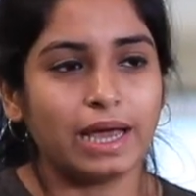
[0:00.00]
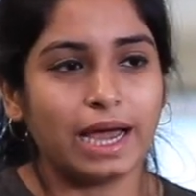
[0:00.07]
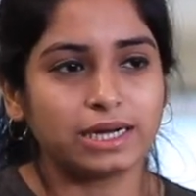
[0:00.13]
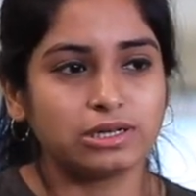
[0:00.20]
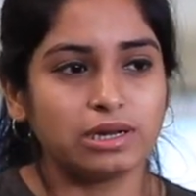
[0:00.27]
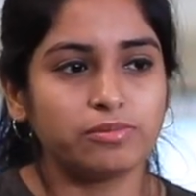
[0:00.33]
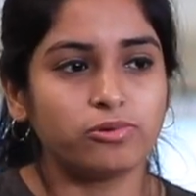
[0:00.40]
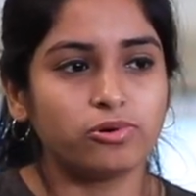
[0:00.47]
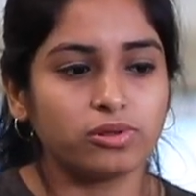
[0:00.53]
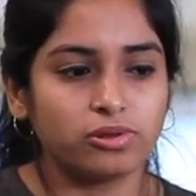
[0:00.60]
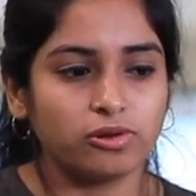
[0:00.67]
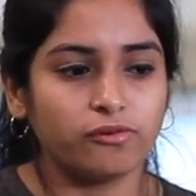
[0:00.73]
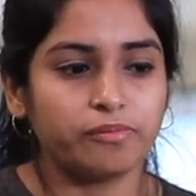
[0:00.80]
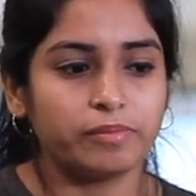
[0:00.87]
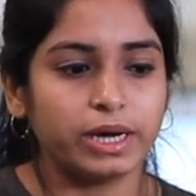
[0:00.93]
Actually,
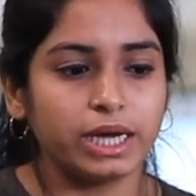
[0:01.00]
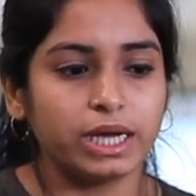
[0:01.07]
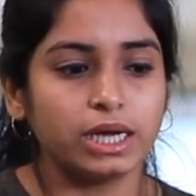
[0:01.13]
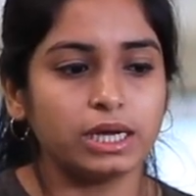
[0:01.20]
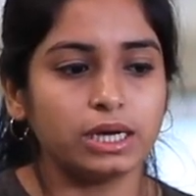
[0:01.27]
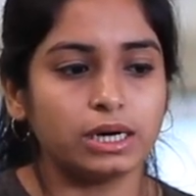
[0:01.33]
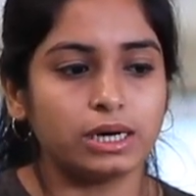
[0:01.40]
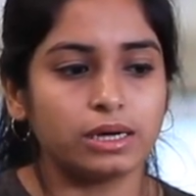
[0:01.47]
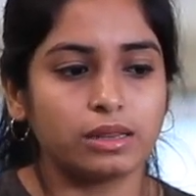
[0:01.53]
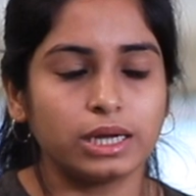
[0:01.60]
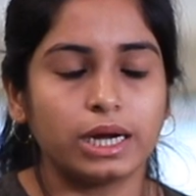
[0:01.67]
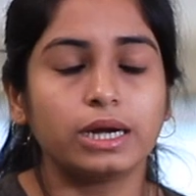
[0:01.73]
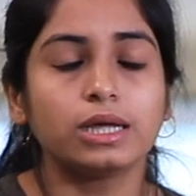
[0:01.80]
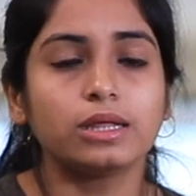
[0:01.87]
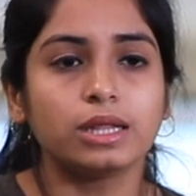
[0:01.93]
most of my
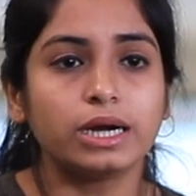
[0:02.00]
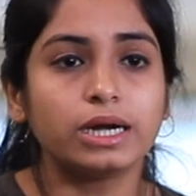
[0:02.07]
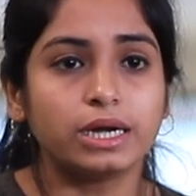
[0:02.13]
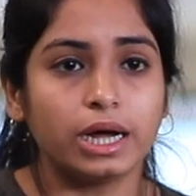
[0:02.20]
studies are